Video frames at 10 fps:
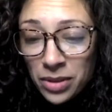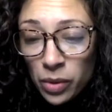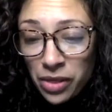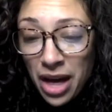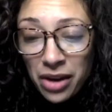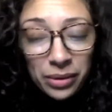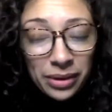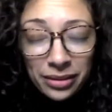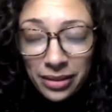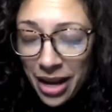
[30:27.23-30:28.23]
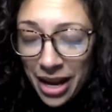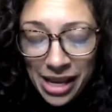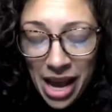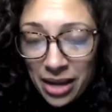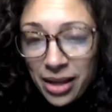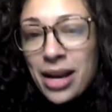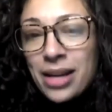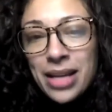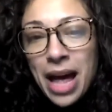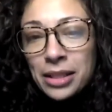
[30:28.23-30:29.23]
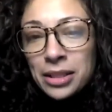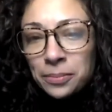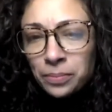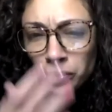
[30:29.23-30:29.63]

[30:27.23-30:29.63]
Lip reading: without any eye contact,